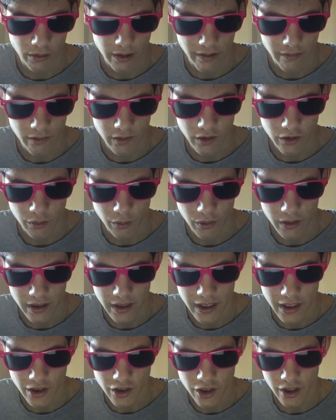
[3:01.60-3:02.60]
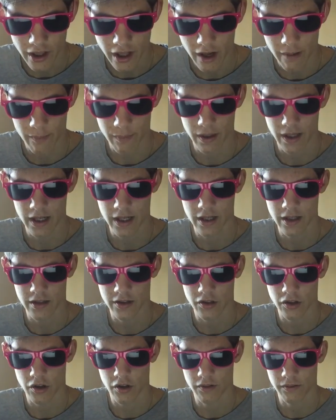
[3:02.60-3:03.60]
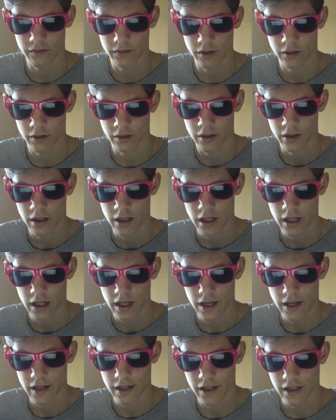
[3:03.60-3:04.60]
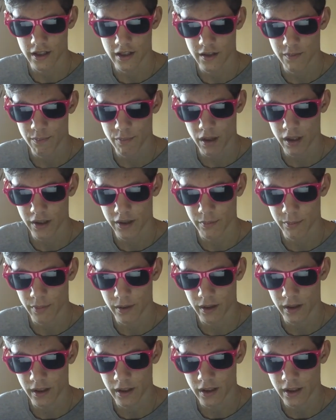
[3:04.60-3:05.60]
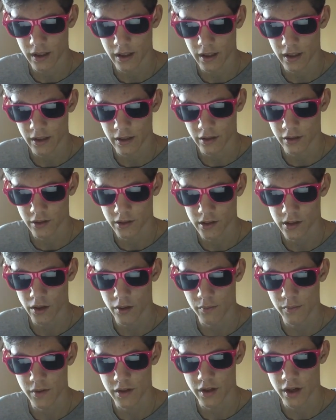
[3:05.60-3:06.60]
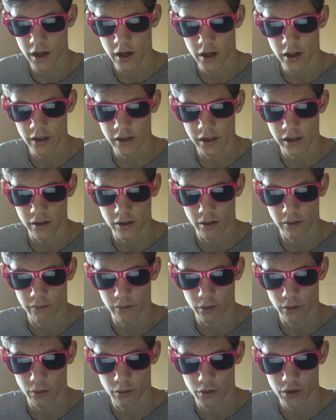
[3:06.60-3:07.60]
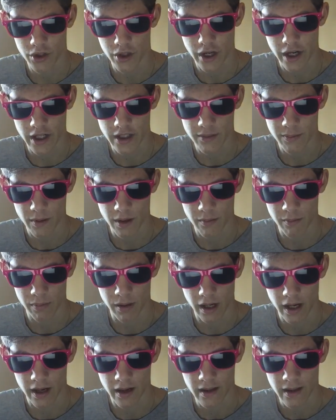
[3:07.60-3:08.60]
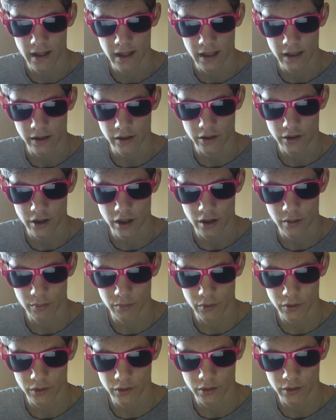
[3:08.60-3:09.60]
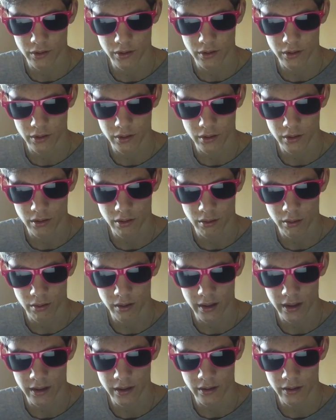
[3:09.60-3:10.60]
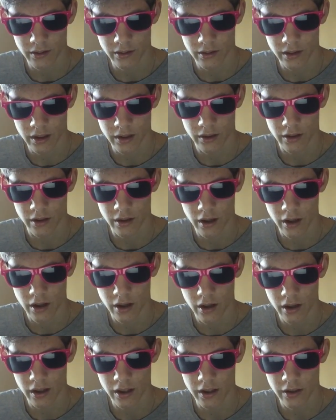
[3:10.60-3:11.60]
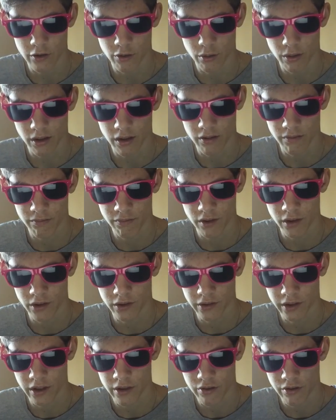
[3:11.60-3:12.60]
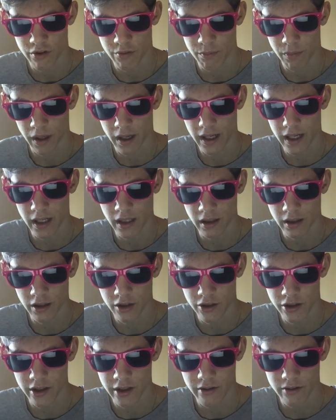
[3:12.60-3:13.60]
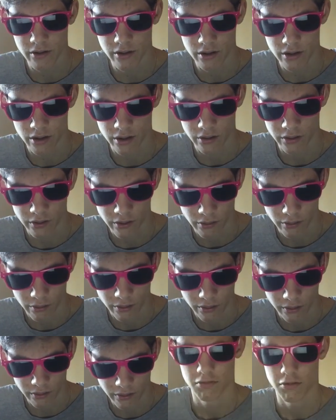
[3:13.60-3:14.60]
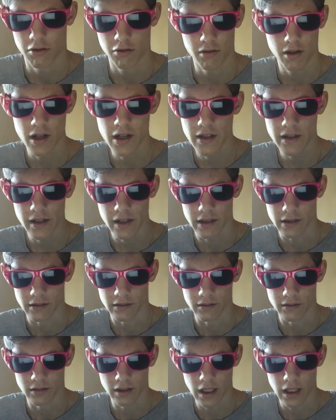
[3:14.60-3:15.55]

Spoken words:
given to a ninja that appears often inexplicably in a Thomas Hardy novel or Shakespeare play. The term was coined in the early 21st century by English literature students. Alright then,